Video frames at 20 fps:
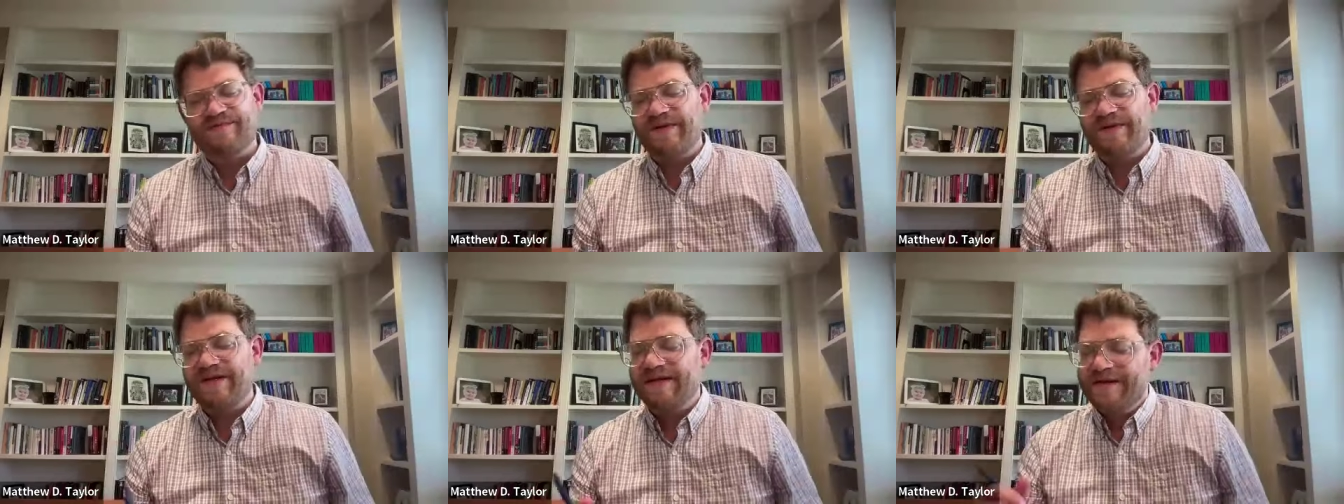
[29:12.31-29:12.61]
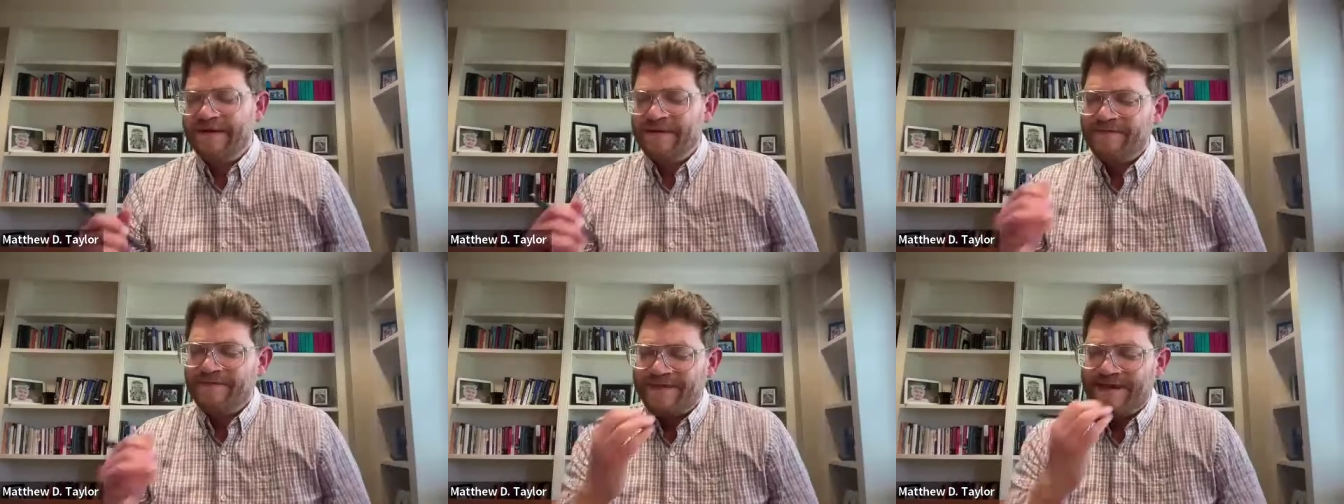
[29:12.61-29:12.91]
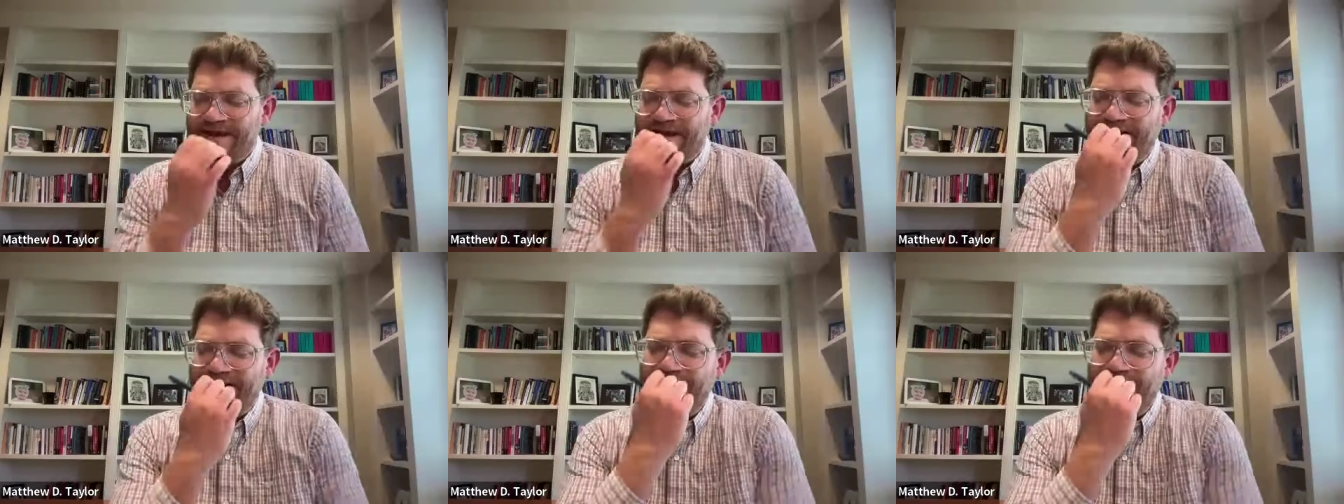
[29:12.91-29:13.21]
But
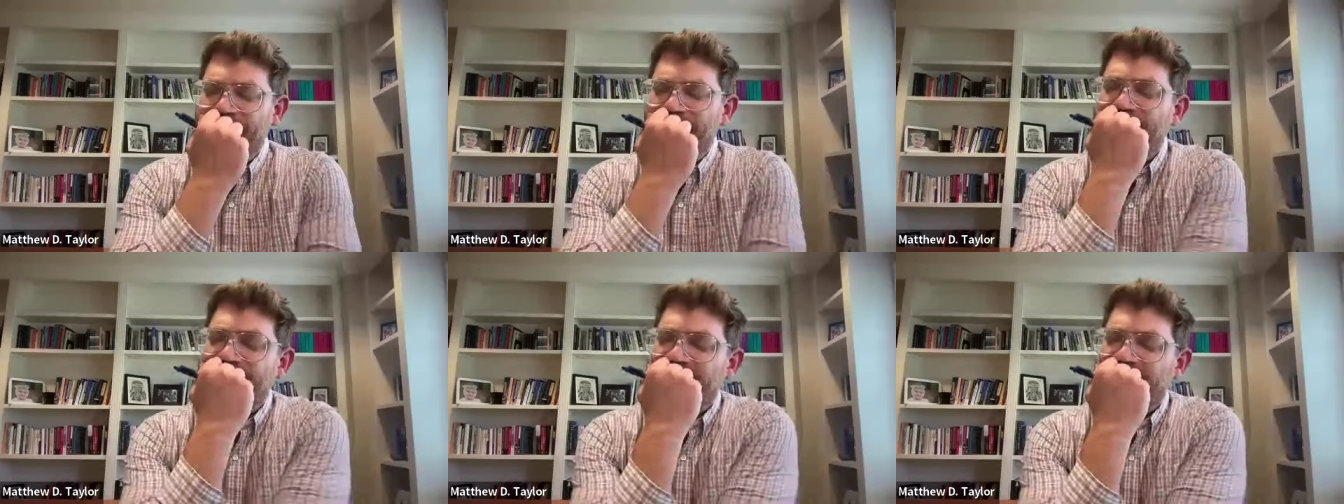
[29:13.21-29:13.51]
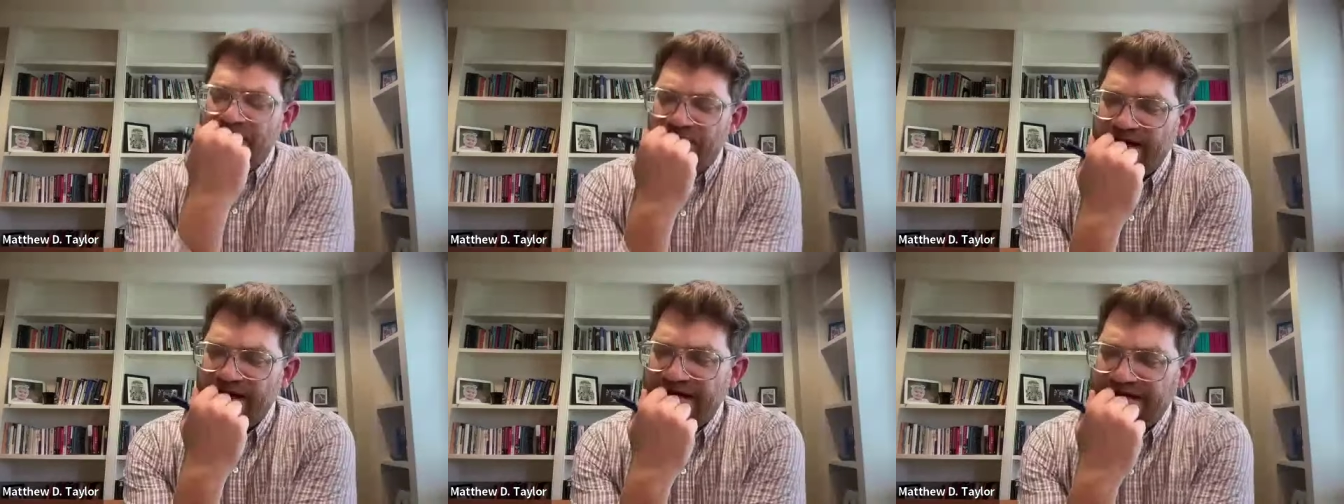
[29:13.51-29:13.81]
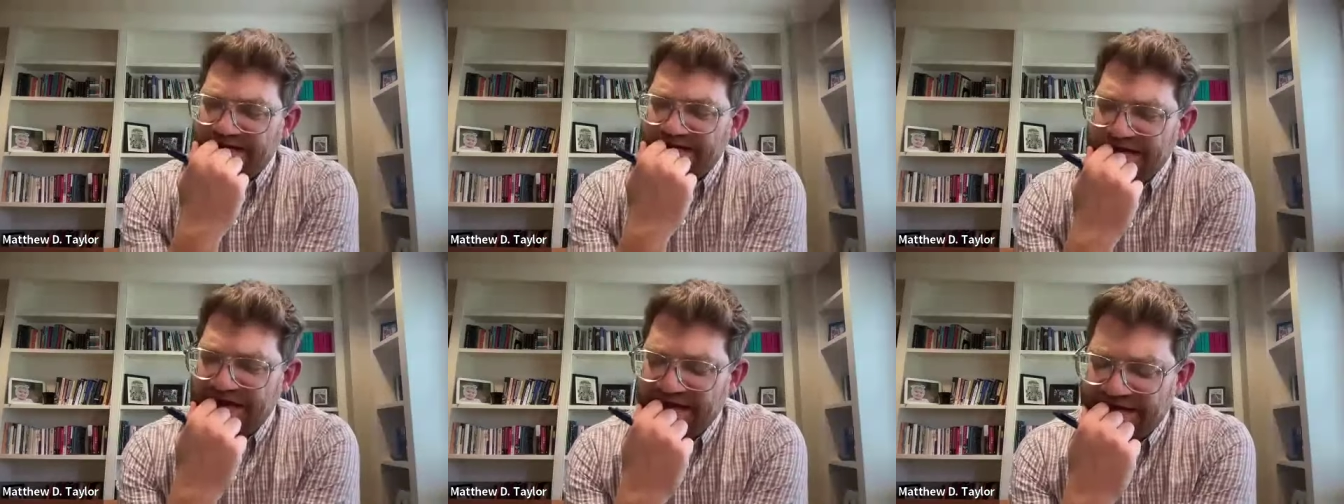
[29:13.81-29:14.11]
um, no,
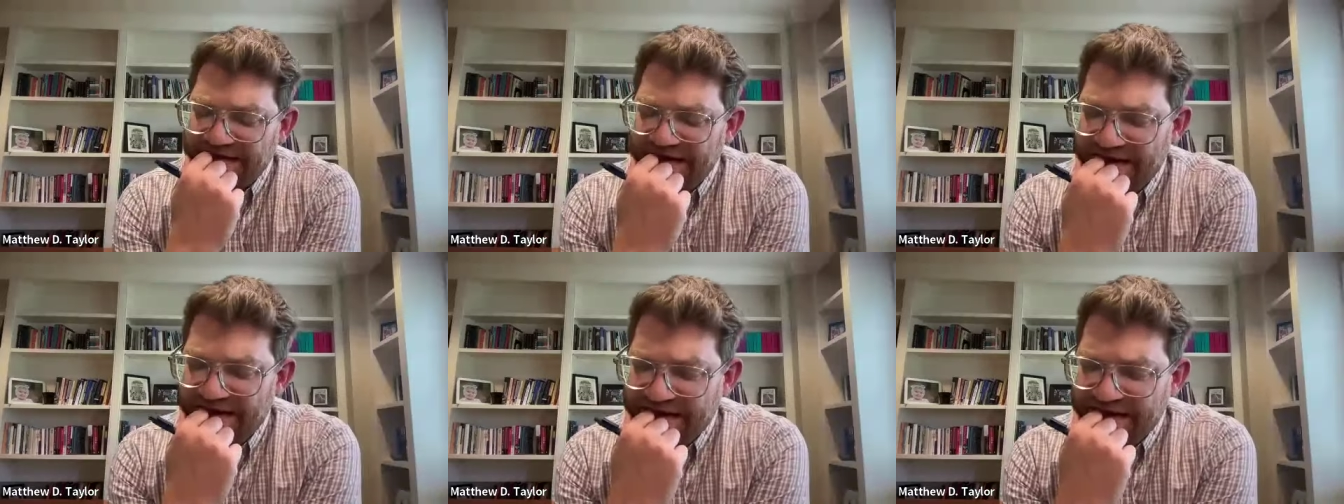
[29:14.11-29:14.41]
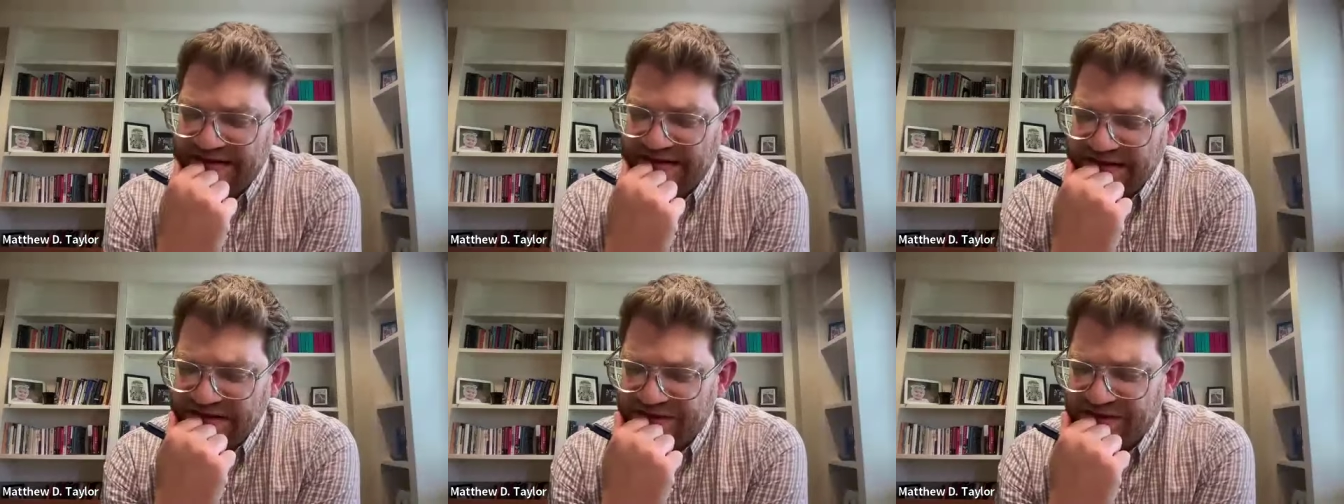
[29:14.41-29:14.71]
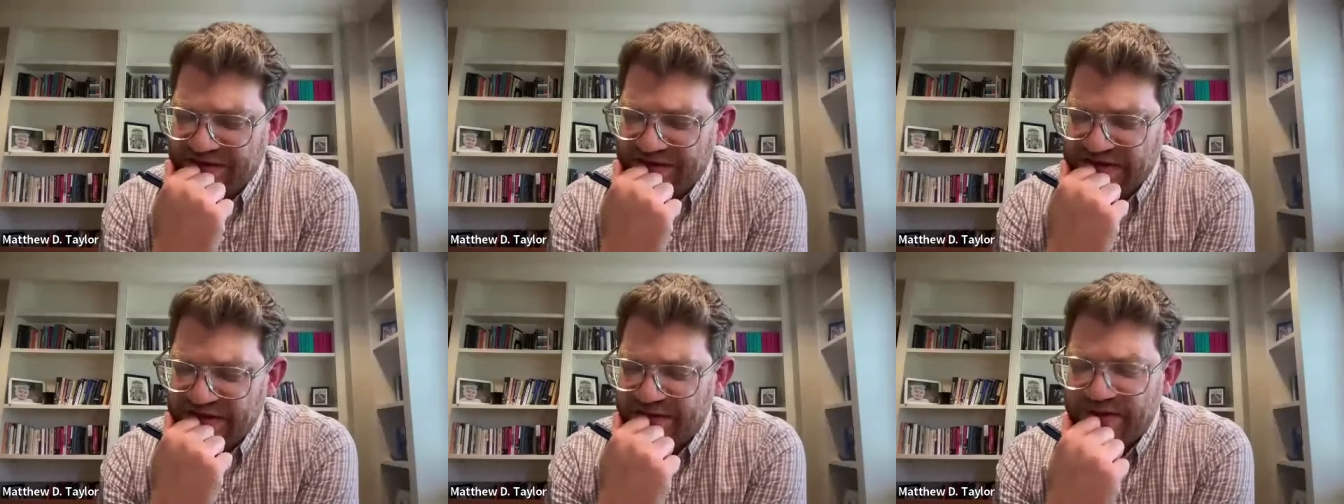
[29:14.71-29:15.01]
it's it it is an
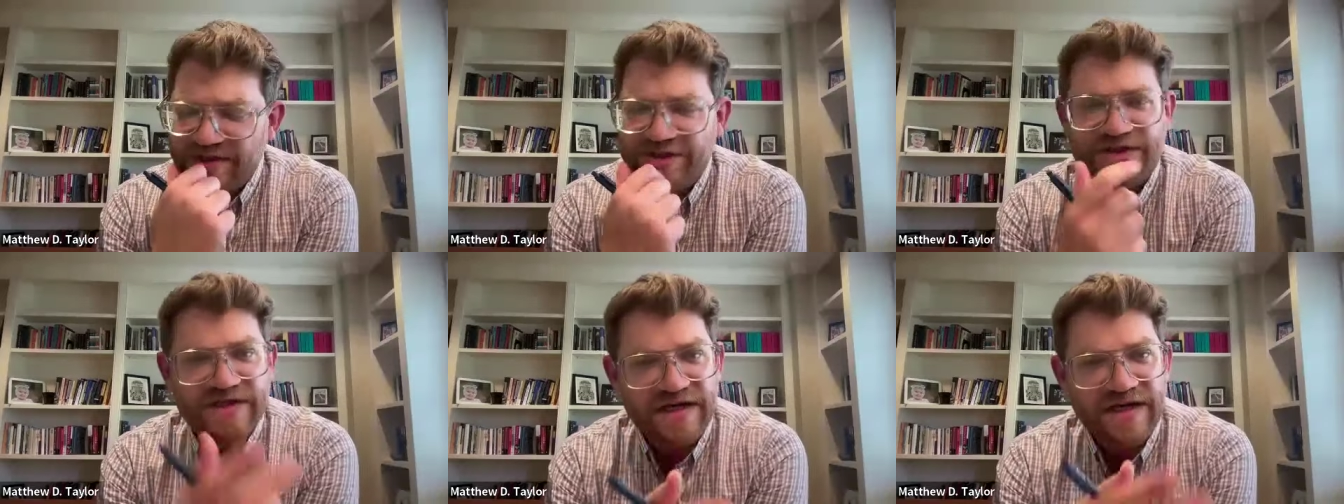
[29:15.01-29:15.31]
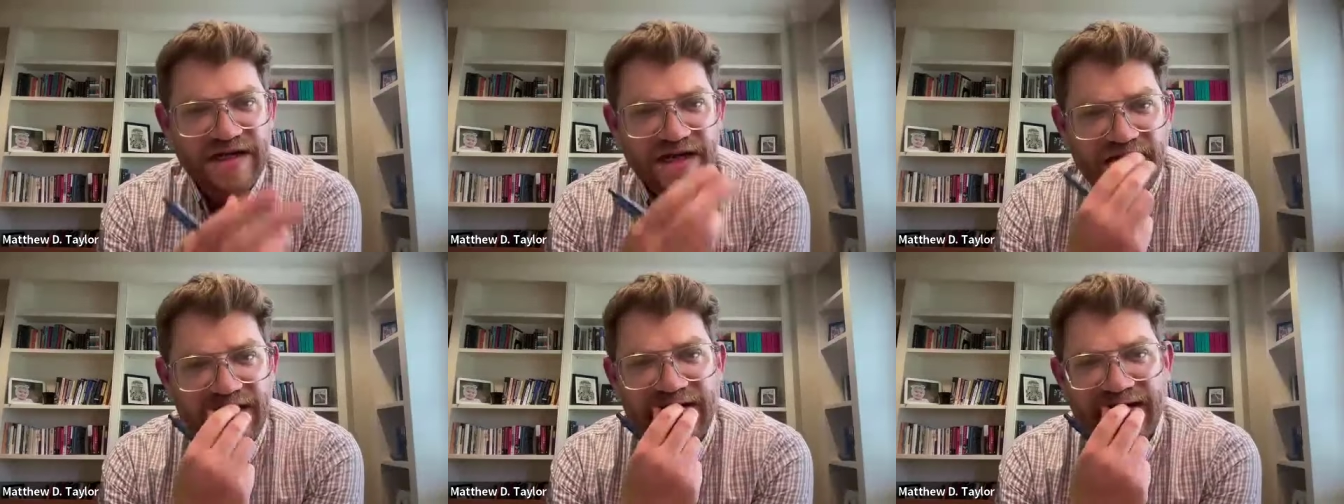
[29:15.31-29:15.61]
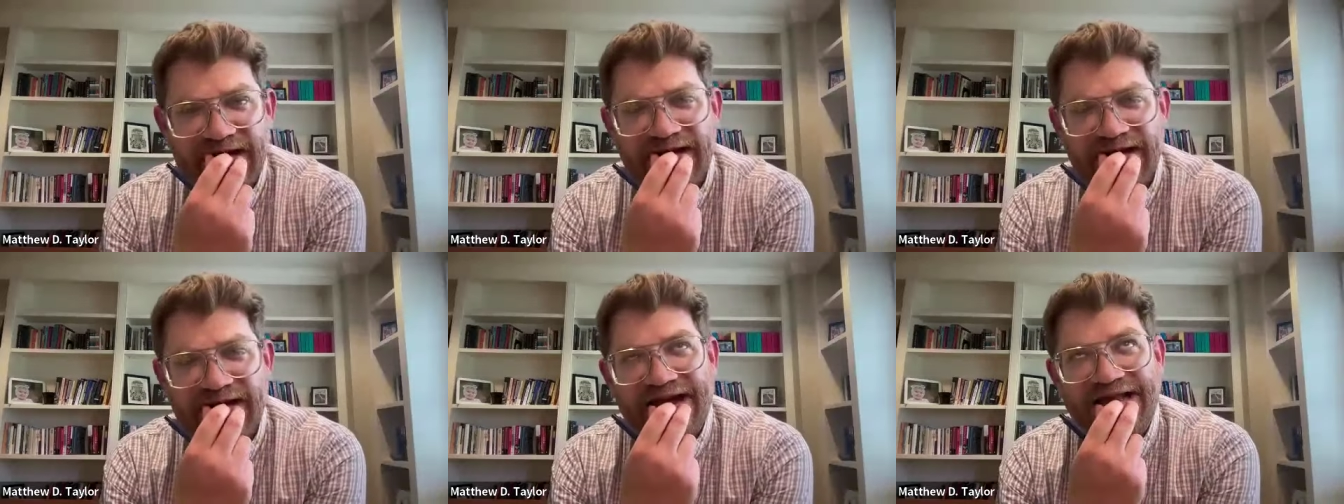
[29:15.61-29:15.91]
interesting question, and I
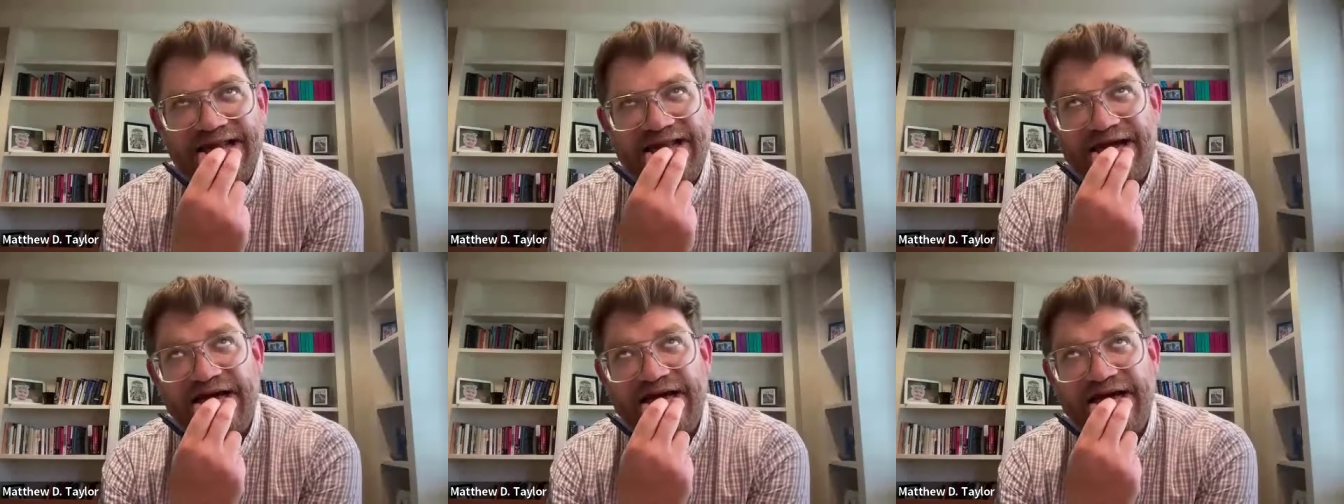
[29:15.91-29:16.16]
I,